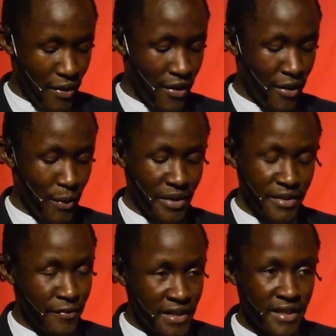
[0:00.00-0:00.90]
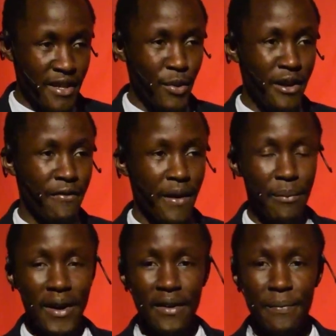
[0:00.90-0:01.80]
we visited one
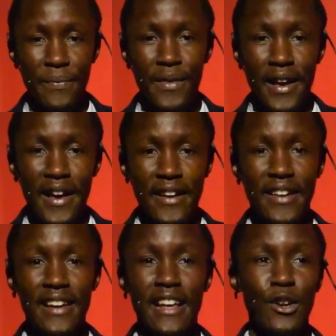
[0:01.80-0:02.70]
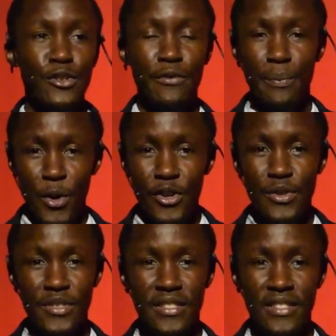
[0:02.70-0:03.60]
farmer, and he had a lot of
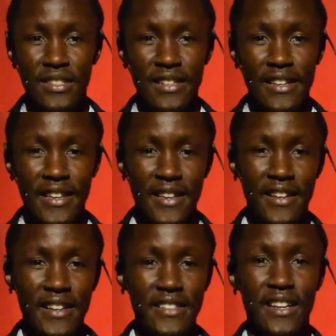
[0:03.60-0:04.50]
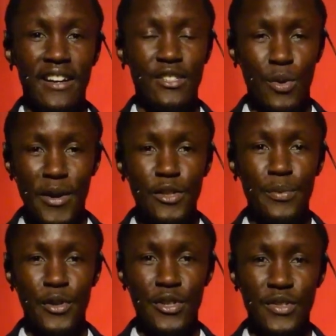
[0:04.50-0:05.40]
produce. He's a tomato
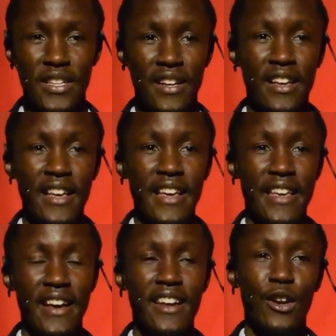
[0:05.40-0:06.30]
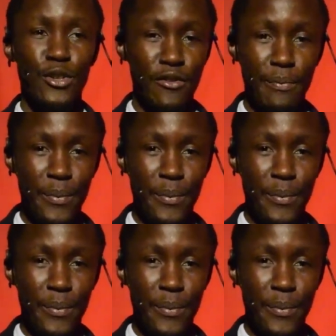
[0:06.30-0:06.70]
producer. He had a lot of